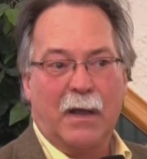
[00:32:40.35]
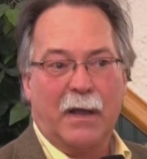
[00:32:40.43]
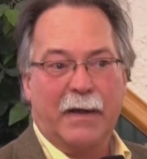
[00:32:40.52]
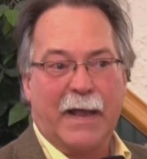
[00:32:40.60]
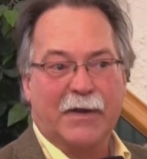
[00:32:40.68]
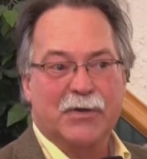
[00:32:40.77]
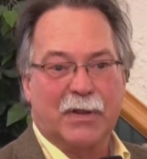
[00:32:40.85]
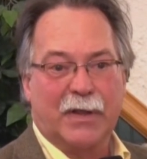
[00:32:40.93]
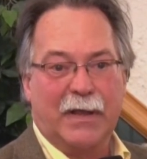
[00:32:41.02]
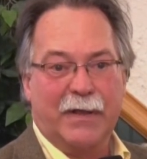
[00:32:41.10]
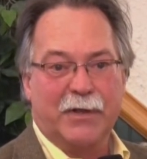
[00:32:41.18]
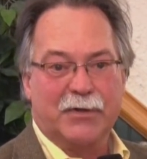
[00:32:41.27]
and
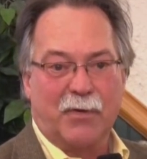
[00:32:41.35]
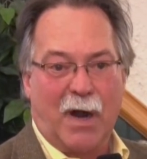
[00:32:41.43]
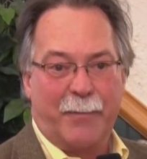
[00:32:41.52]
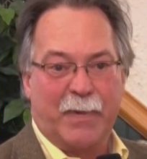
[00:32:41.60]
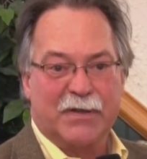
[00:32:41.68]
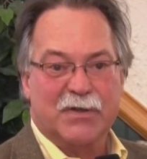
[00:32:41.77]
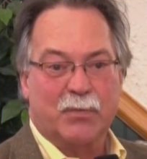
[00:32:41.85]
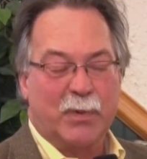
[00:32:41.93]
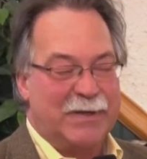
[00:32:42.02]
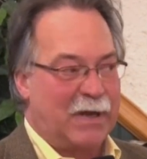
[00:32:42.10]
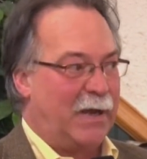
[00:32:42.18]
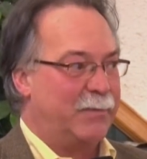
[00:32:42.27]
actually in the tropics, 3
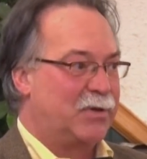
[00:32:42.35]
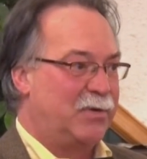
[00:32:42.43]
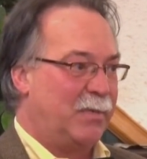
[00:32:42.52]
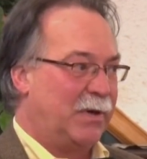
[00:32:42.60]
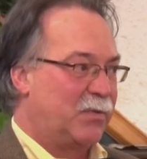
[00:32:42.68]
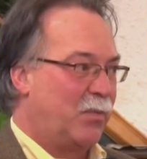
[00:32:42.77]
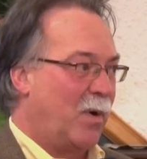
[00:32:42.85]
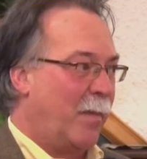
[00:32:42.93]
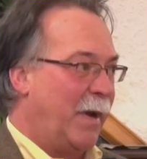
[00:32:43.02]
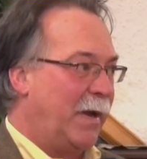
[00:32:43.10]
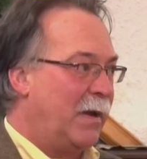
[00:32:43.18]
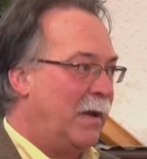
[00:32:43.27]
times too much
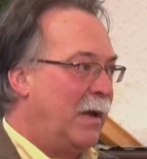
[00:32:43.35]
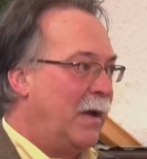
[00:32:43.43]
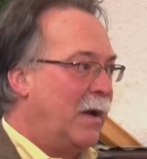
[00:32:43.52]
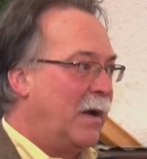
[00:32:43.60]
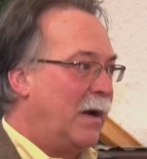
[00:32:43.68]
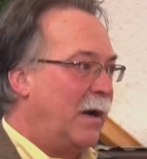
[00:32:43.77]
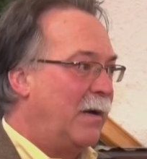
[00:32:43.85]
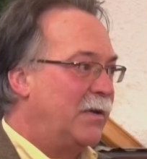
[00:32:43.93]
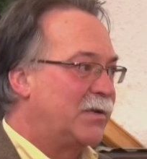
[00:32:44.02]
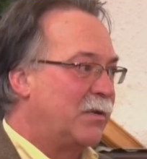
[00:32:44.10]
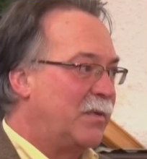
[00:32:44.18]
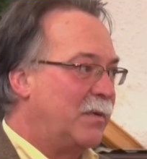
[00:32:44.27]
warming.
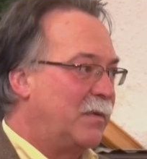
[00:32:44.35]
So